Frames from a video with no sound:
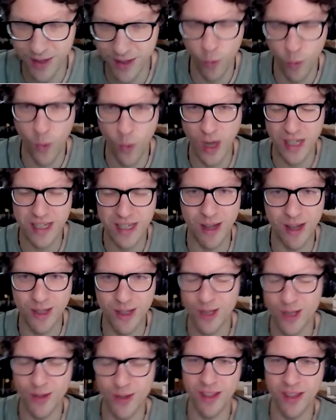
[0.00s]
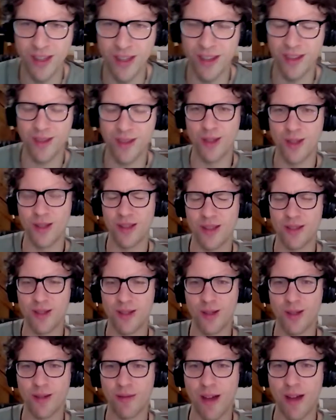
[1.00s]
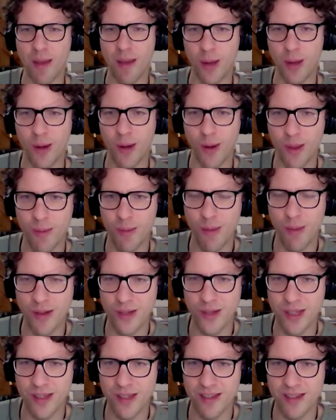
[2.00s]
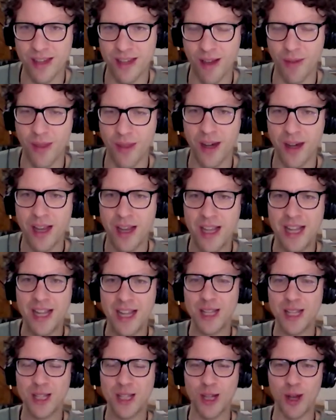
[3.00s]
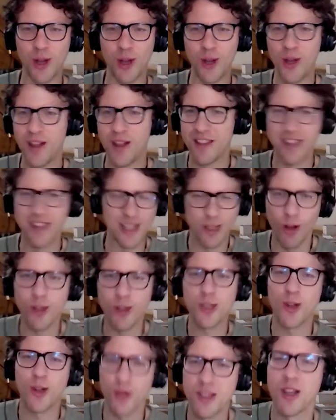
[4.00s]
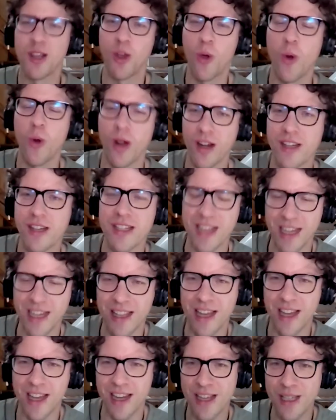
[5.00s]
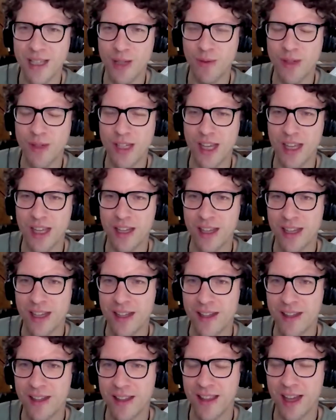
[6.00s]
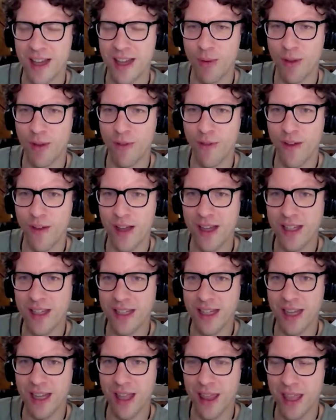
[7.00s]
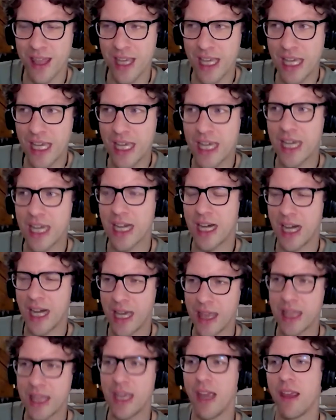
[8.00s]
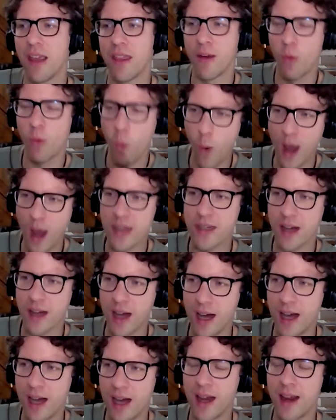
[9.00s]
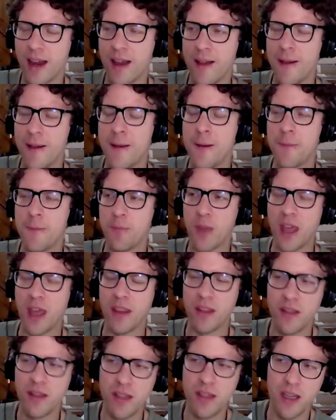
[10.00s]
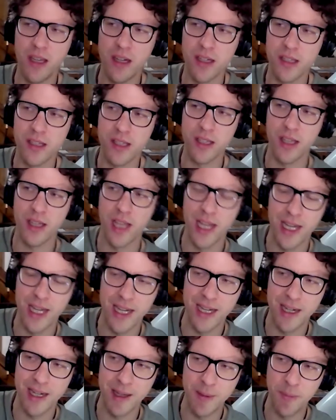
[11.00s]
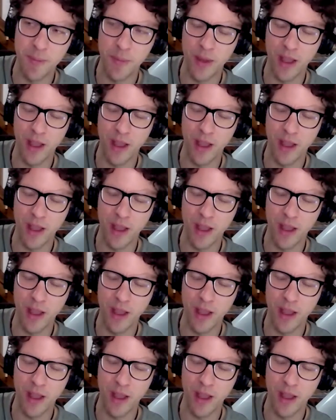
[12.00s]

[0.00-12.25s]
way down to the rabbit or the mouse down there. So there's all sorts of quirks like that, as you've said, that we find, and I think the wet eye and the tears are